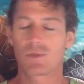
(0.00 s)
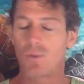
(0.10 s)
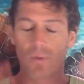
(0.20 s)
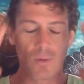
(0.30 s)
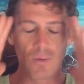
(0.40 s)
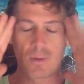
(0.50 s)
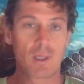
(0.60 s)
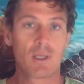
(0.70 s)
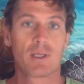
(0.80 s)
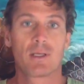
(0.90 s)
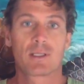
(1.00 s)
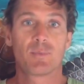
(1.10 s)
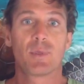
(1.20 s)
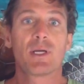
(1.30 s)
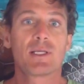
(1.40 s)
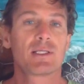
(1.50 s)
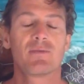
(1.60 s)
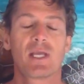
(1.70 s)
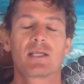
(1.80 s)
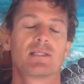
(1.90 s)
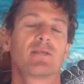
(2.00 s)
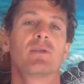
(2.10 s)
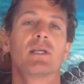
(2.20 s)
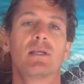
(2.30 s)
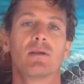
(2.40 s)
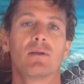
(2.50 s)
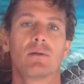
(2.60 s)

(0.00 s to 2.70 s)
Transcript: total experience of negativity.